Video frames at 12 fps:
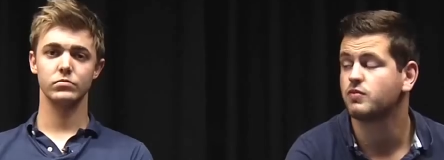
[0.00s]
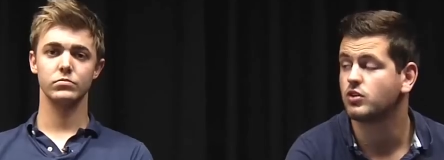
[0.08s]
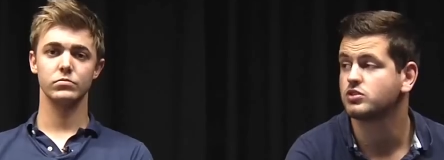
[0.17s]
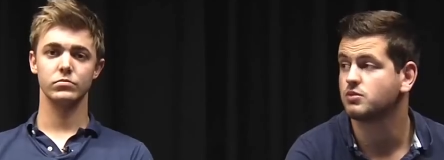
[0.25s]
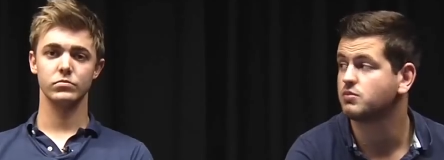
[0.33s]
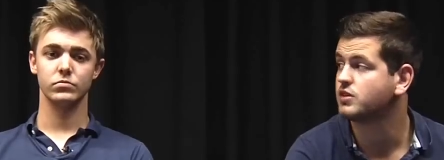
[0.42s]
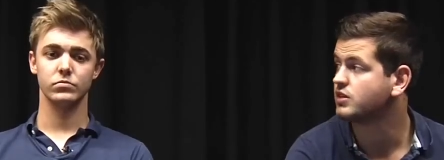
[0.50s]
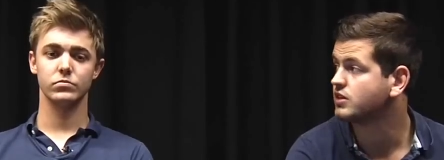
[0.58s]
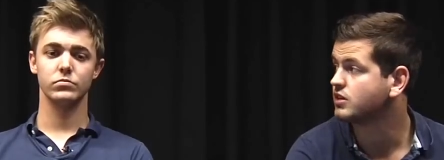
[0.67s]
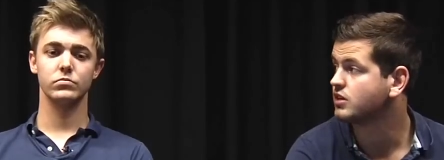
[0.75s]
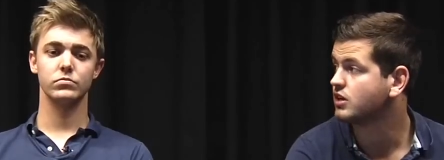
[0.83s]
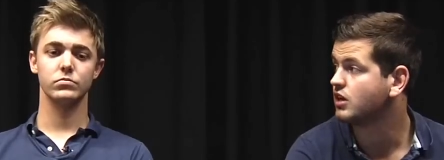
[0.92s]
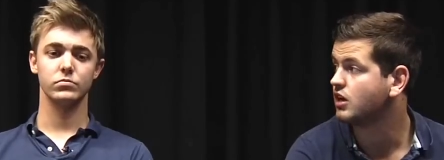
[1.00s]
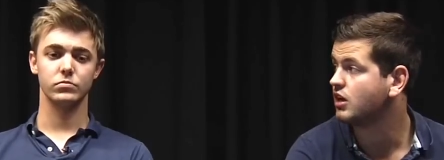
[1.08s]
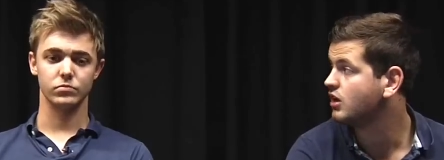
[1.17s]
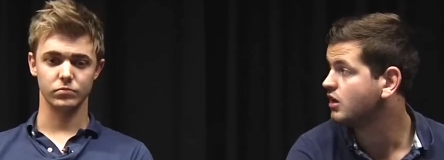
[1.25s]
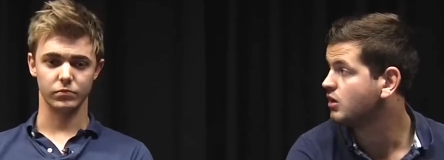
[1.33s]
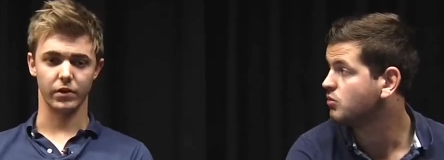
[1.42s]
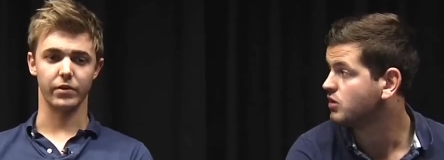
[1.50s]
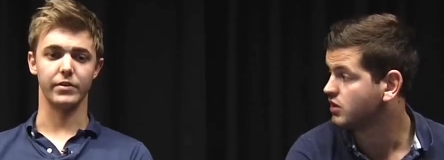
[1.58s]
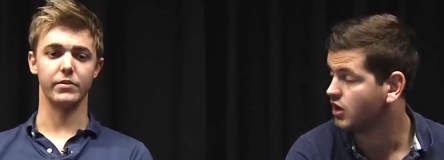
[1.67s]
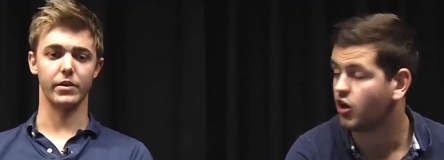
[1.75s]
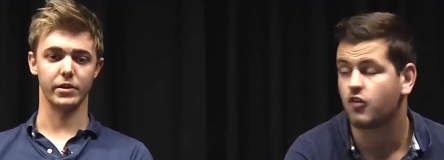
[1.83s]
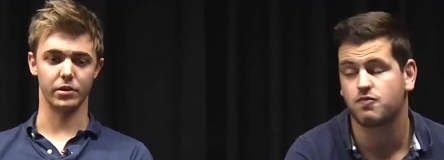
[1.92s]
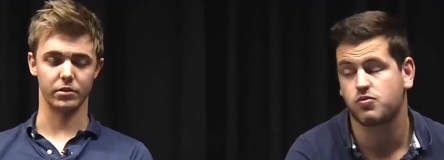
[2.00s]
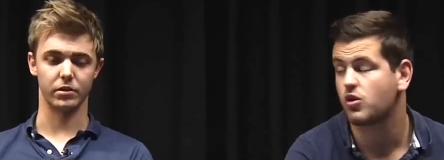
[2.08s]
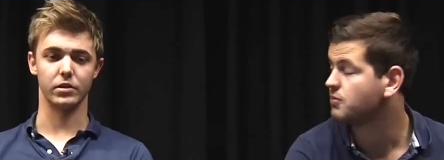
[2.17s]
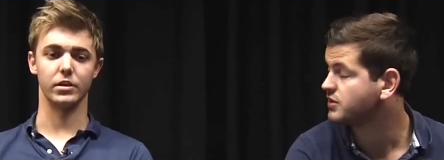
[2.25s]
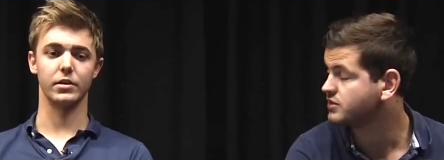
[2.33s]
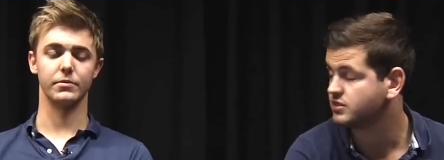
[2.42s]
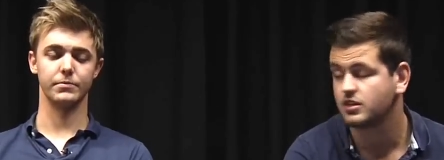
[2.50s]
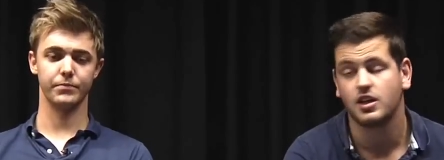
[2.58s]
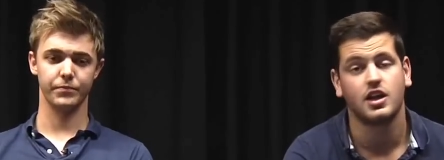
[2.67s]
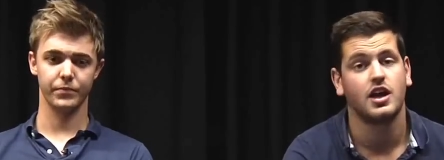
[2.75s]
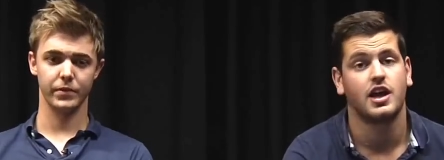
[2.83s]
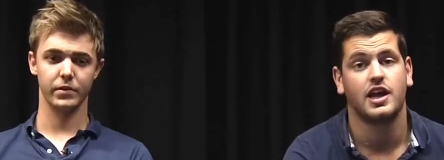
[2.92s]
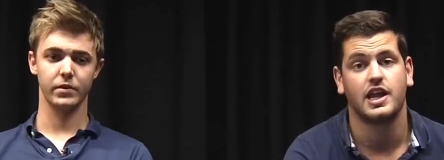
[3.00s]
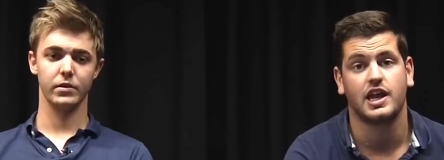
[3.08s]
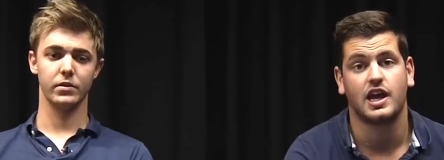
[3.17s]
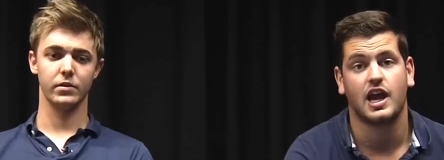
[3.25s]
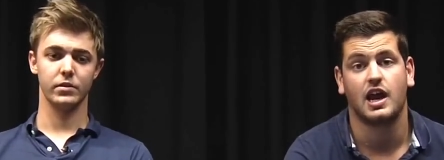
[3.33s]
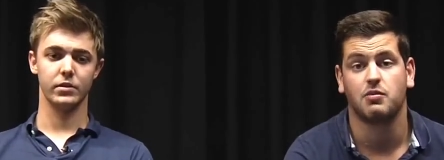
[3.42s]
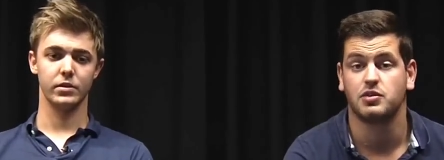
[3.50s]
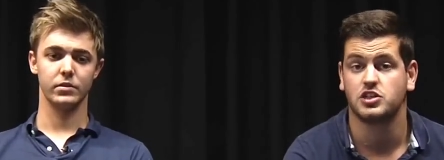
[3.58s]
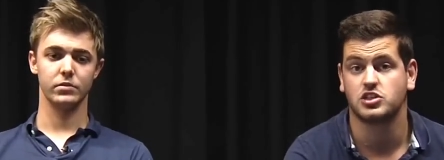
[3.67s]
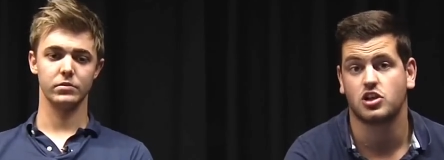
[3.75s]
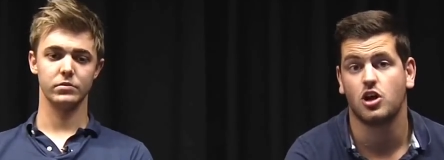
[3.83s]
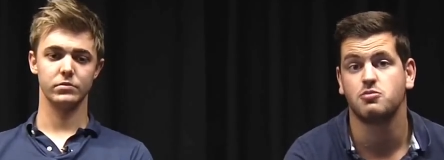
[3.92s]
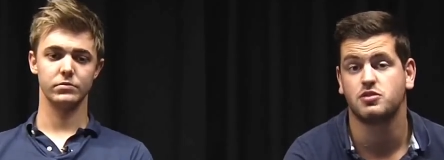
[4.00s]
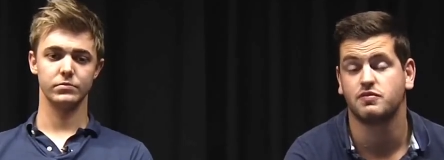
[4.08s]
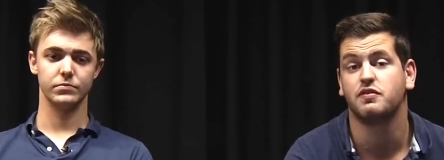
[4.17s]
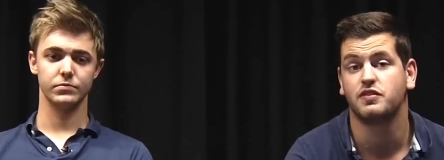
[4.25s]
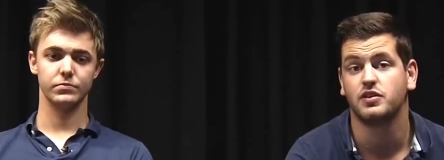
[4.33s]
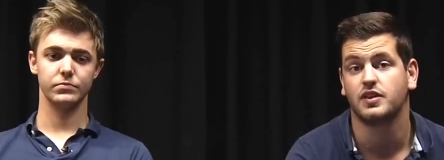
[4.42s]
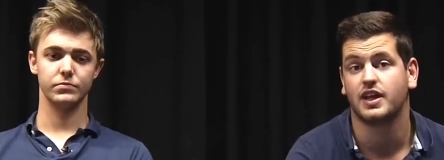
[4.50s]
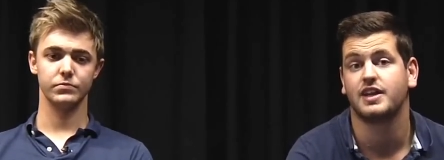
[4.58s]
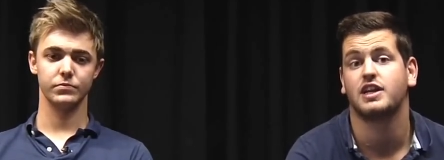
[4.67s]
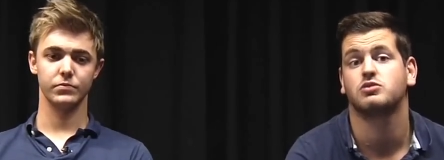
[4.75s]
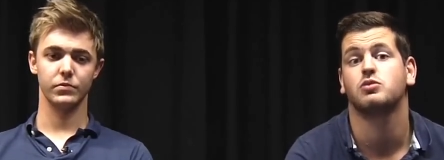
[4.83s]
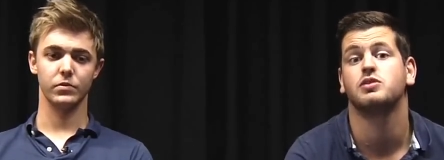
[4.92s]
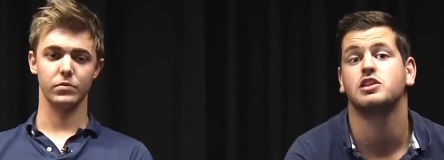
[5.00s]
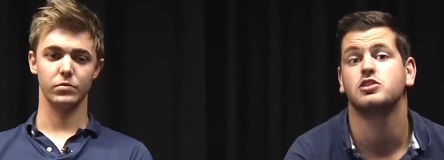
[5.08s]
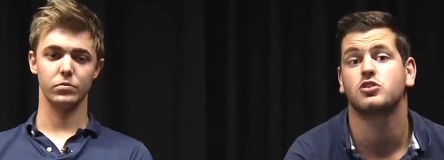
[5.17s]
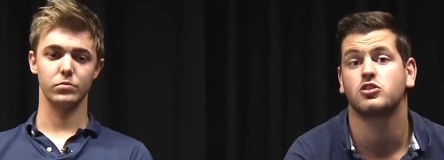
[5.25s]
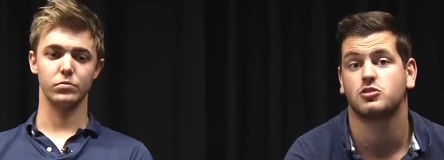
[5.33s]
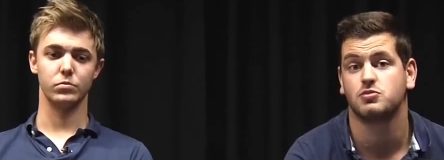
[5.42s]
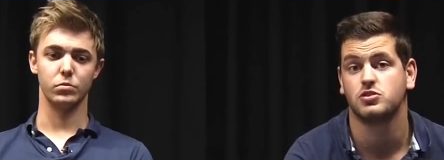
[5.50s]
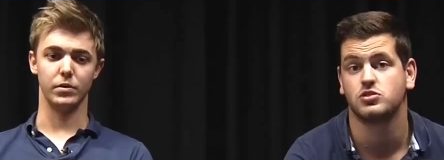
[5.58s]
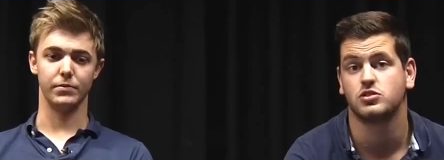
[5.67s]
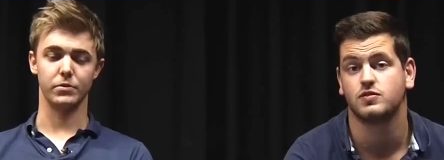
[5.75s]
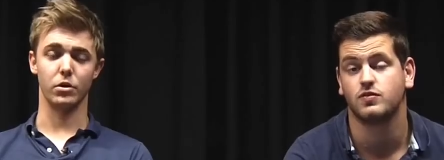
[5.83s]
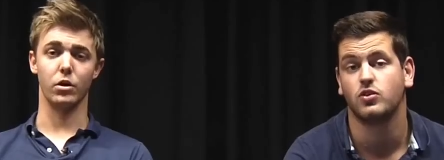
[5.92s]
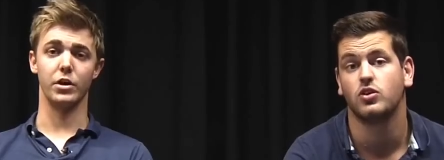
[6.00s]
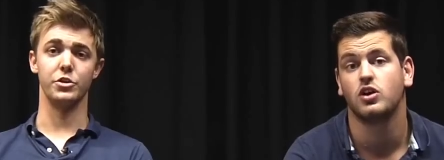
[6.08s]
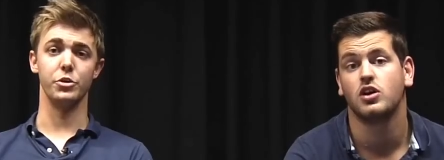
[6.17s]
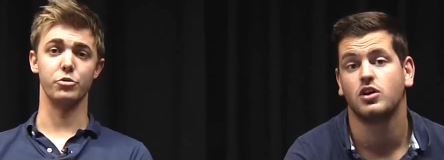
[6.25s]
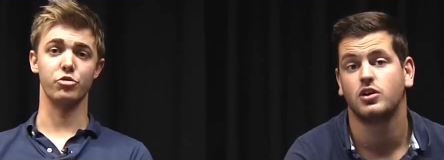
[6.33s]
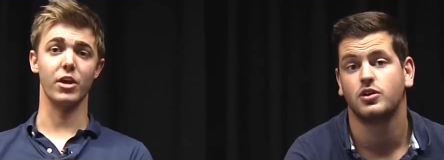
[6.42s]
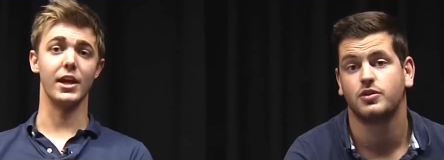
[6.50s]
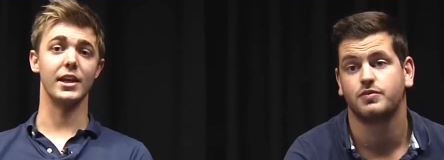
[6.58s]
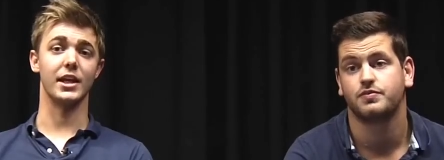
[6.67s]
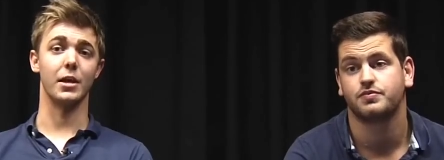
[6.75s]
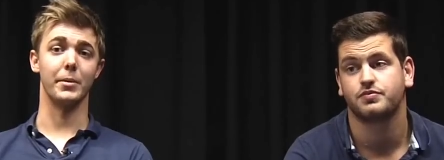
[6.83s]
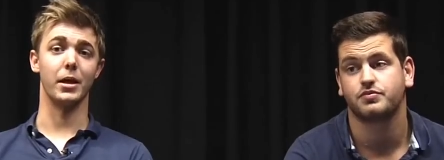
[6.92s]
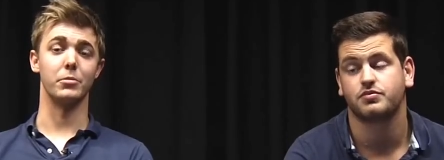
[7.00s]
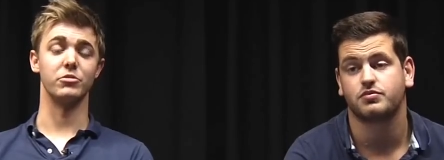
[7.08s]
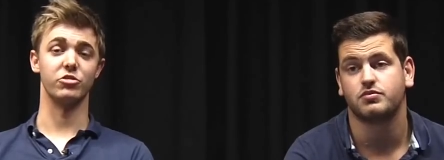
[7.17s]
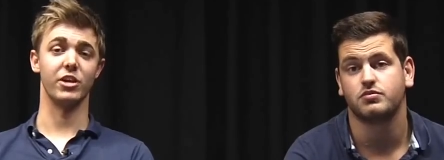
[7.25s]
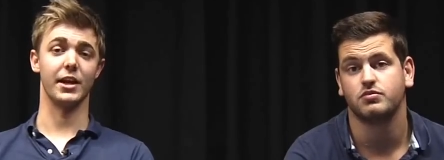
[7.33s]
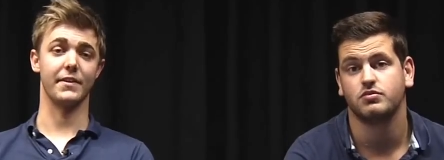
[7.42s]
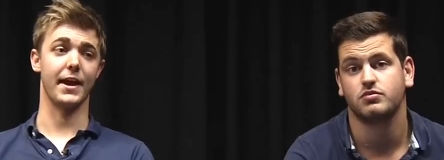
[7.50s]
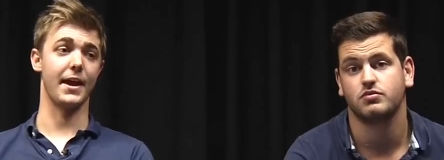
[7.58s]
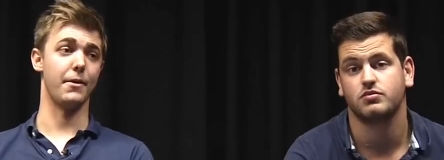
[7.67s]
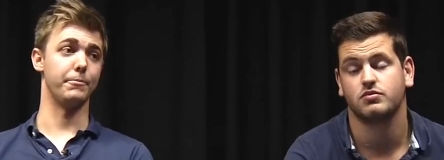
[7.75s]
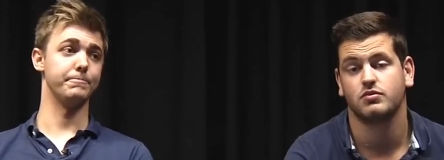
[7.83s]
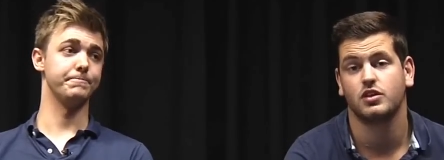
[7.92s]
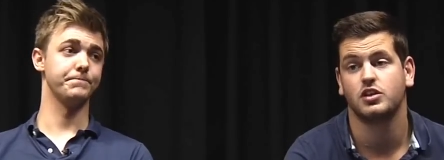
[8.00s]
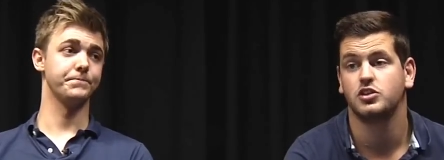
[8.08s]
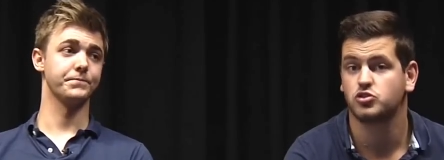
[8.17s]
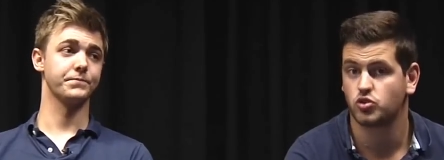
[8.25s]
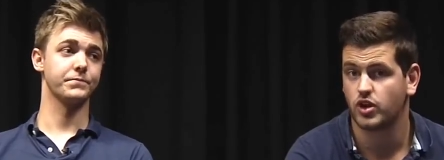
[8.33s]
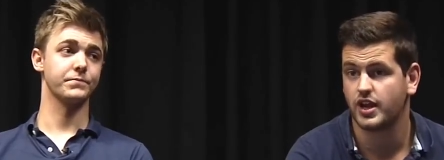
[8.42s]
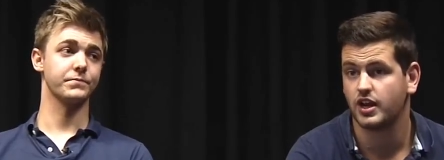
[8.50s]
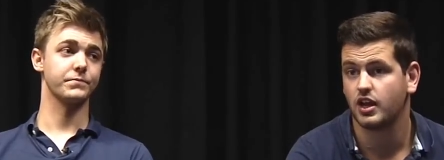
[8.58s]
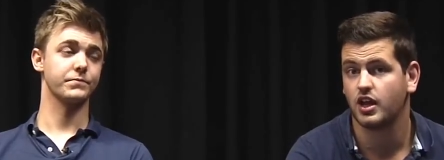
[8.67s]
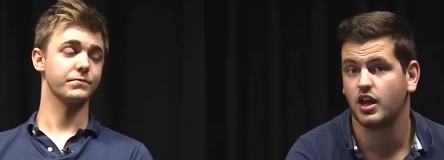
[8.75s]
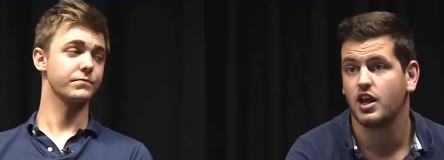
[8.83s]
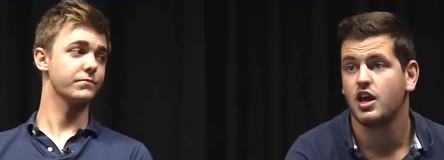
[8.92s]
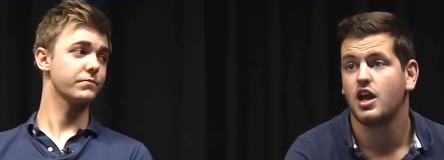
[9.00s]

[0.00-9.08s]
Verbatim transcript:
Speaker 1: we've got something uh, very, with a lot of promise here, yeah. here, and we just hope to fulfil that, and that's what we need your contribution. We've got for. a new trailer coming up, so check that out. A new trailer.